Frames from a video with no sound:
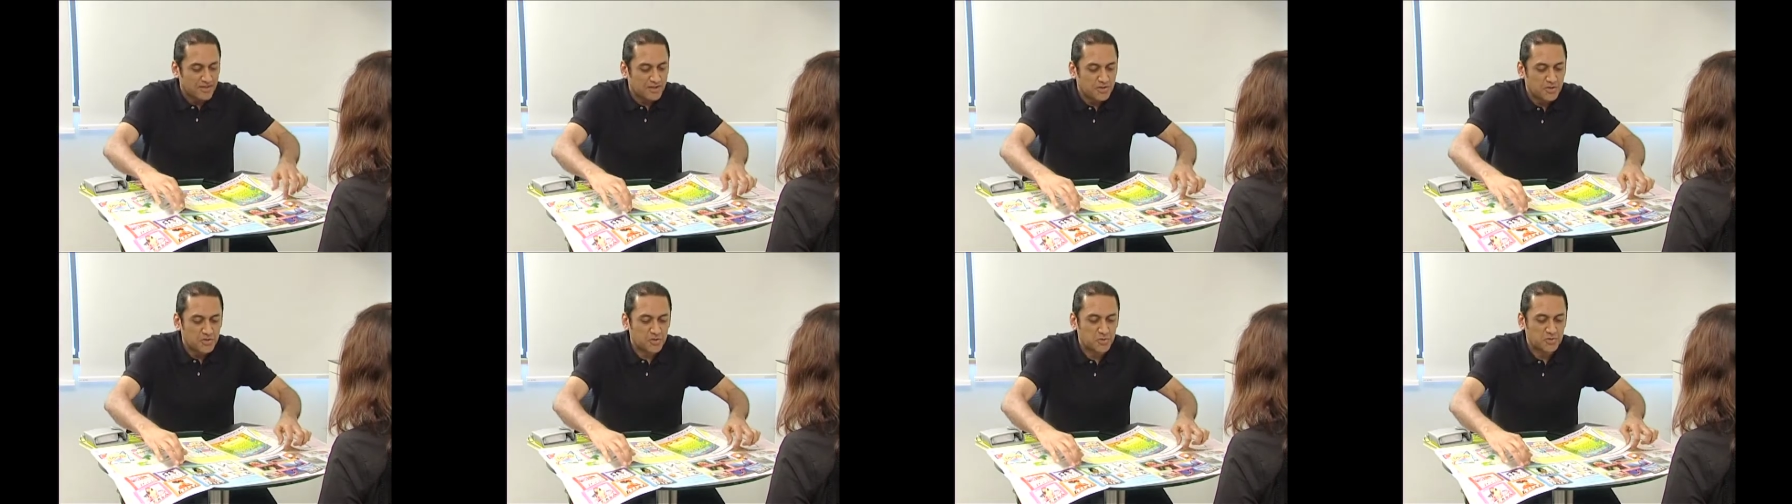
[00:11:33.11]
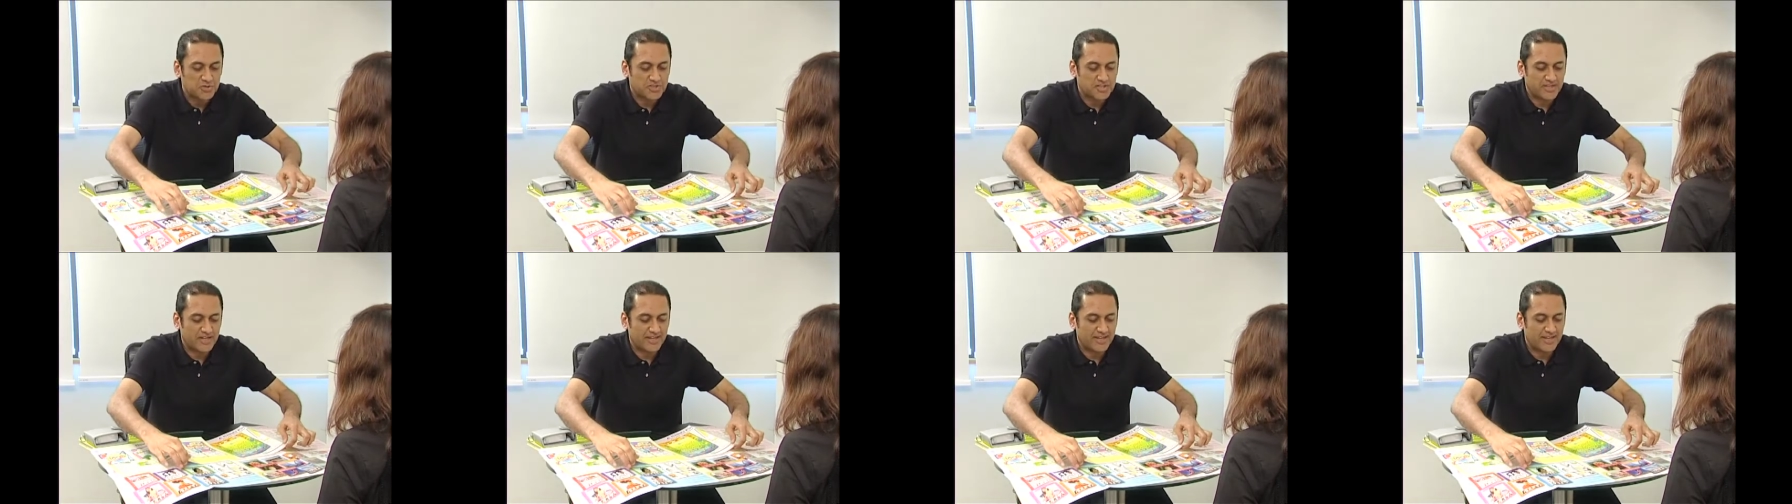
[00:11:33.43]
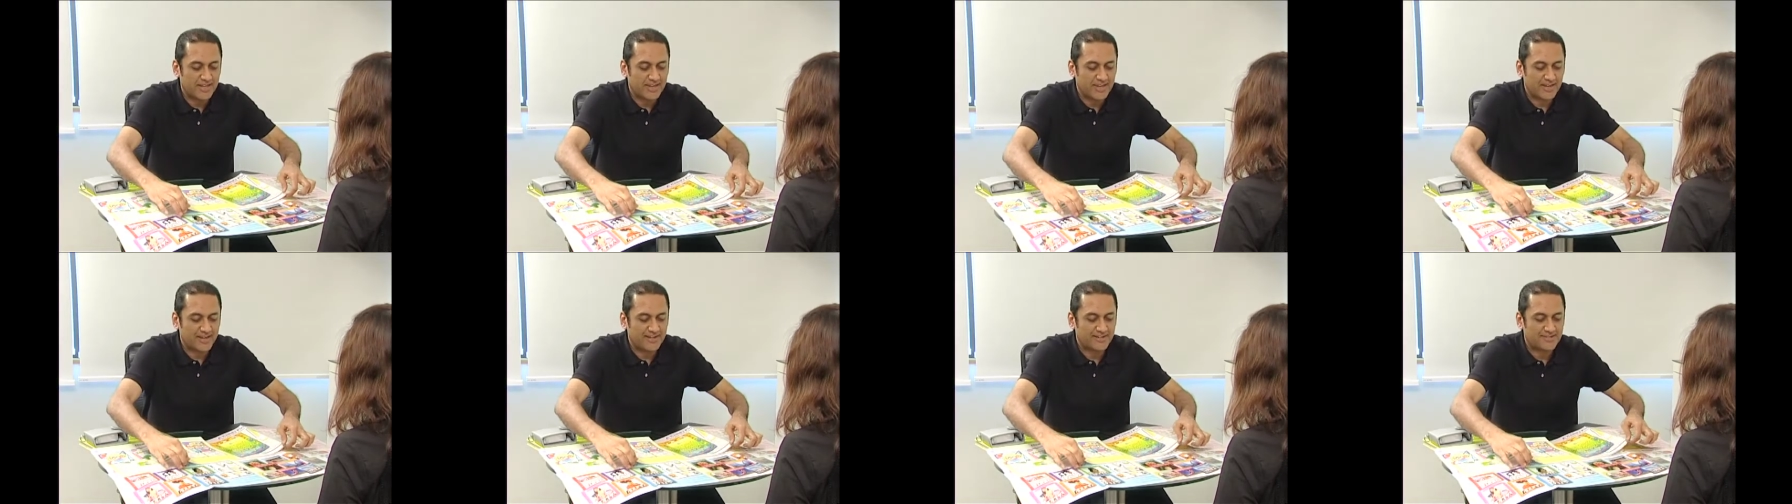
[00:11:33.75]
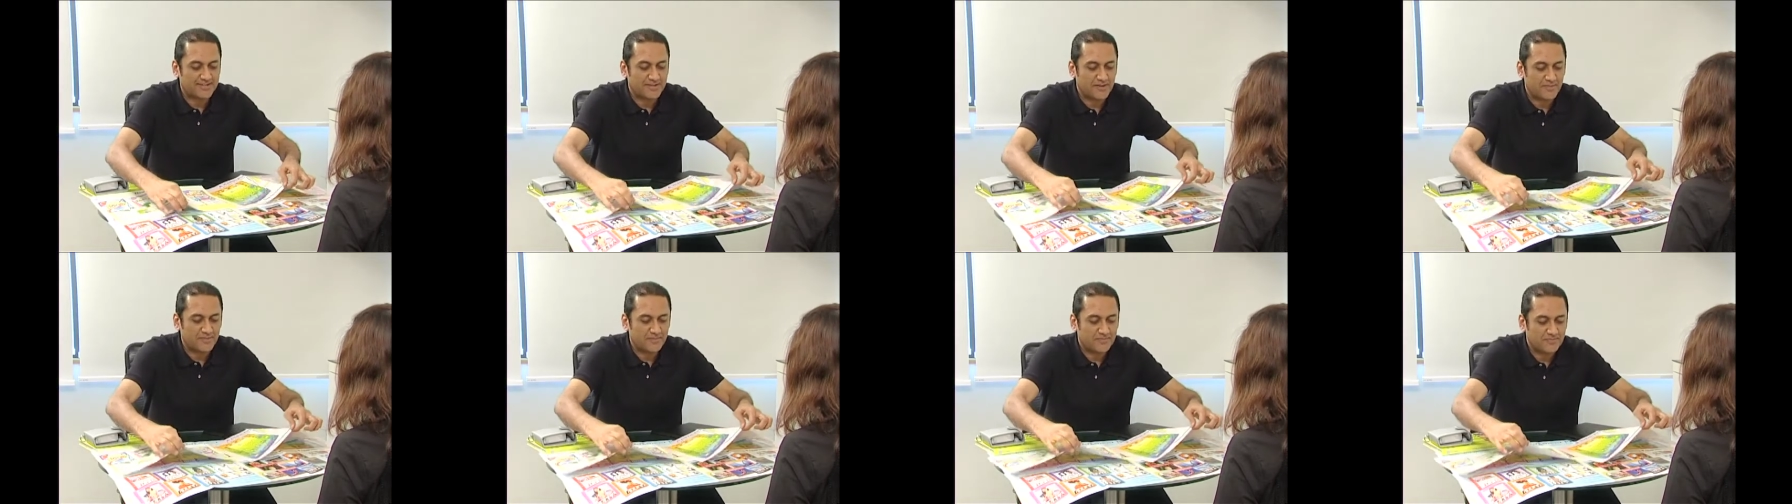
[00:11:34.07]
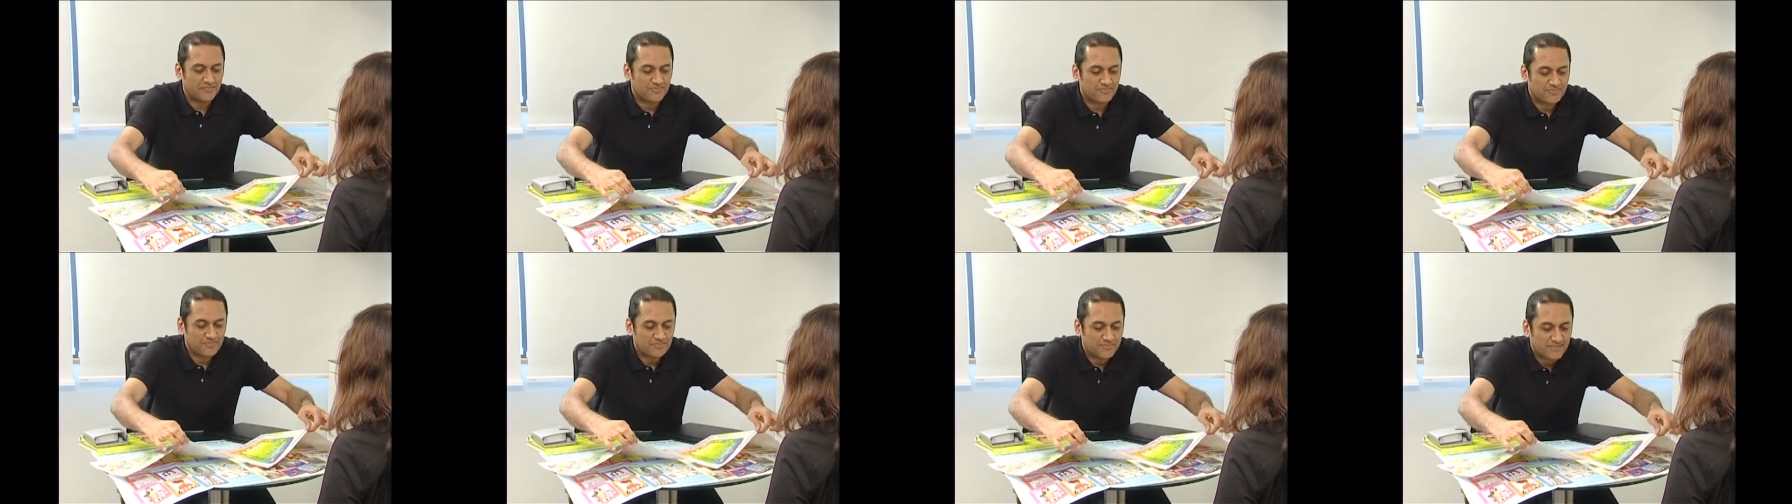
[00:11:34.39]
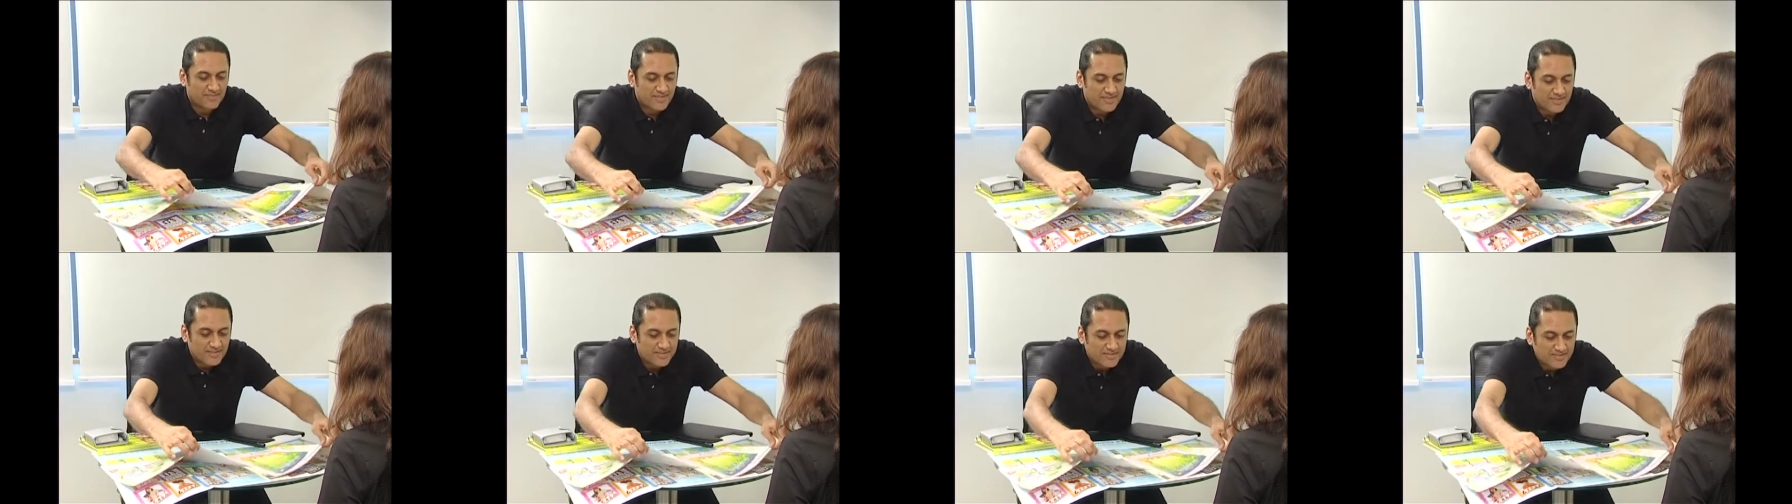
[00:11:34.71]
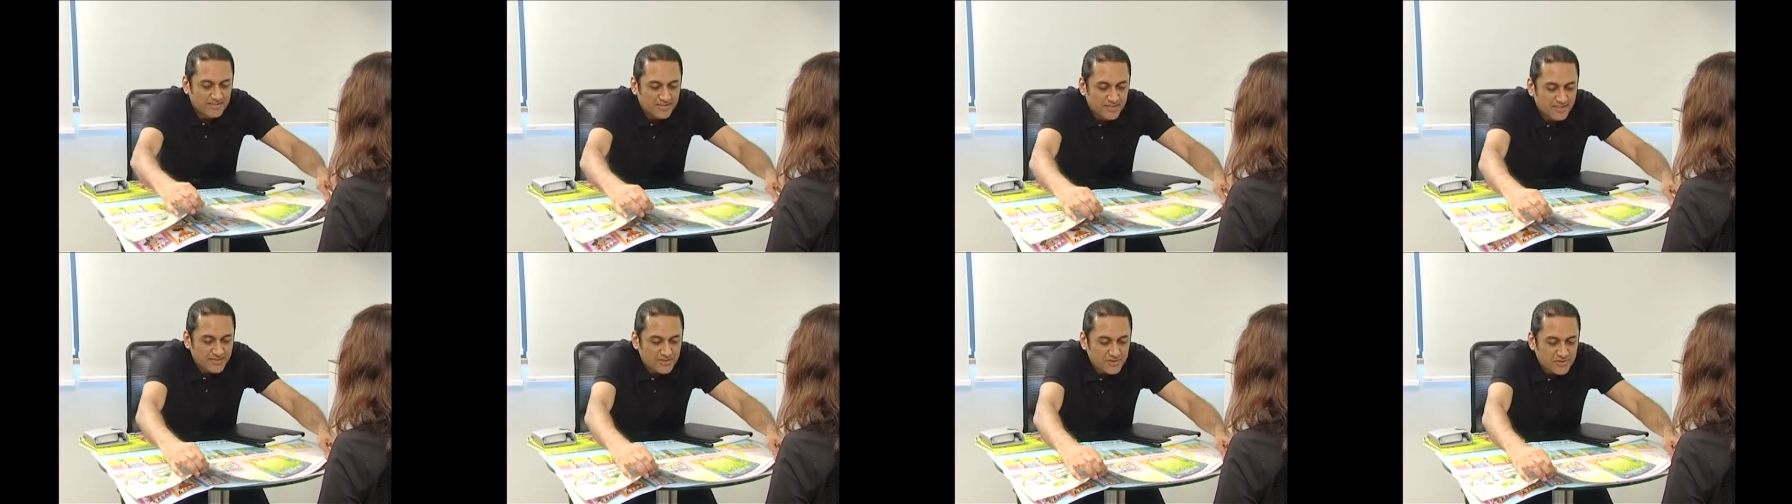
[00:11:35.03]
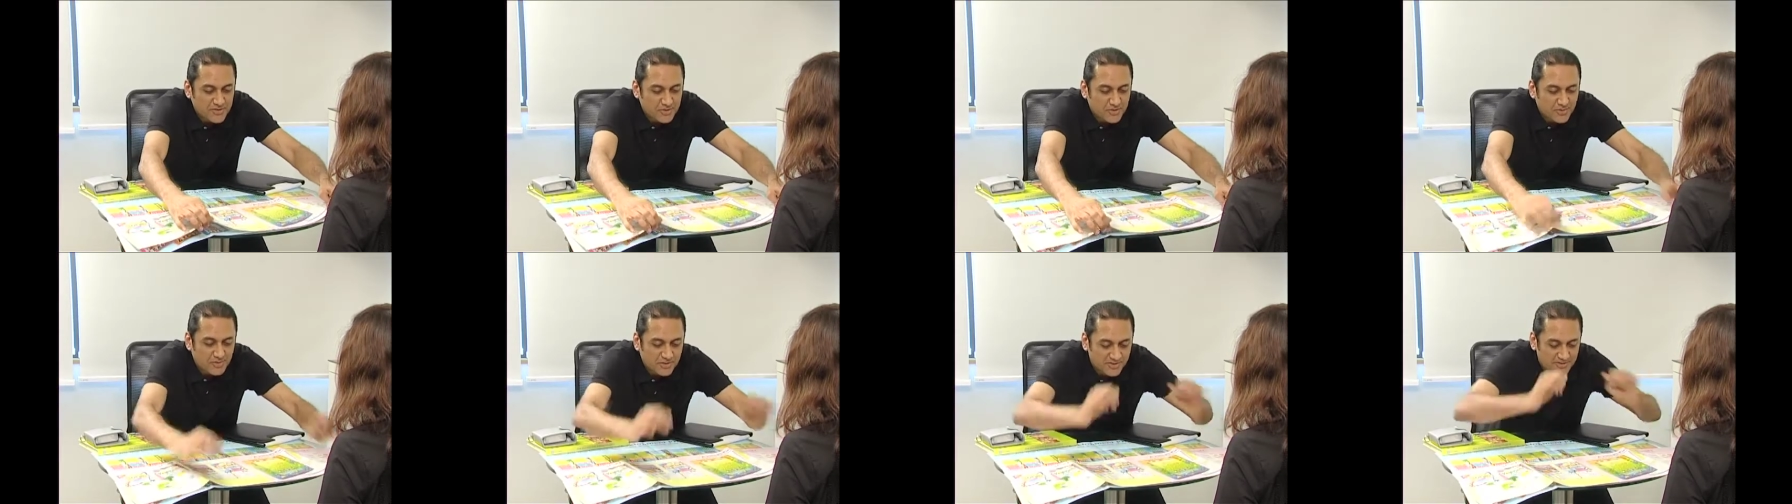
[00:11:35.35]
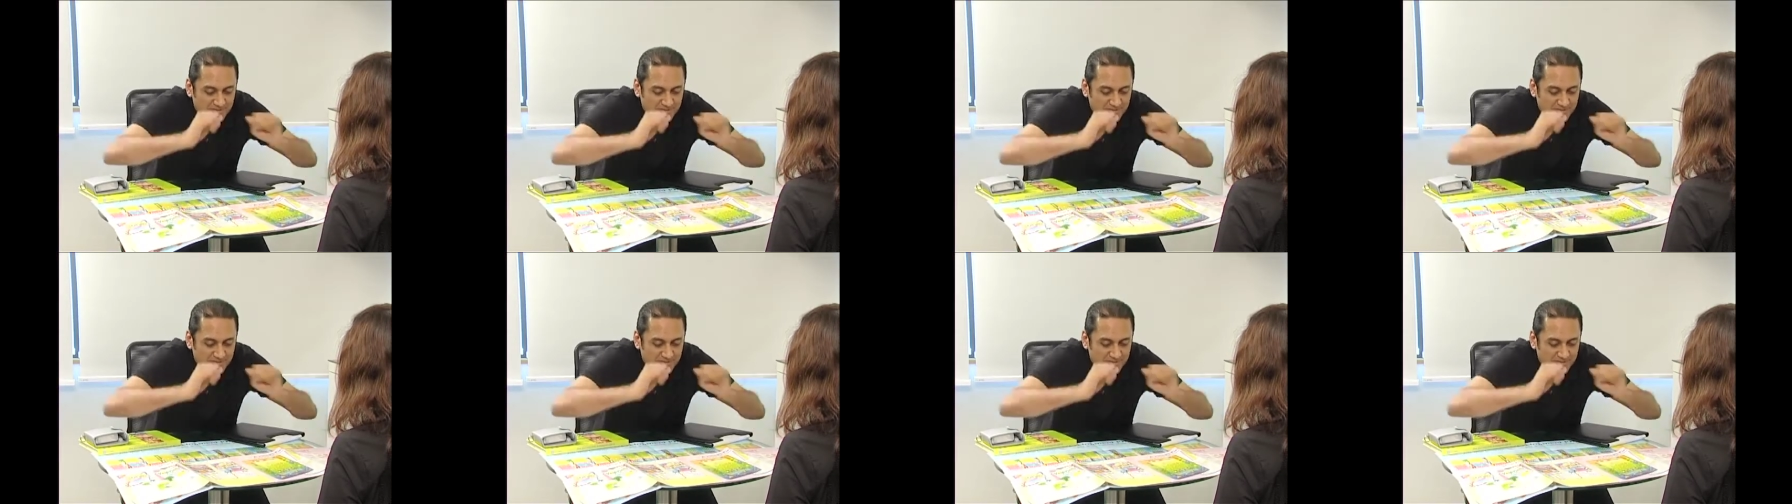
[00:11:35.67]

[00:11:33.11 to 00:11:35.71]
you still get these 2.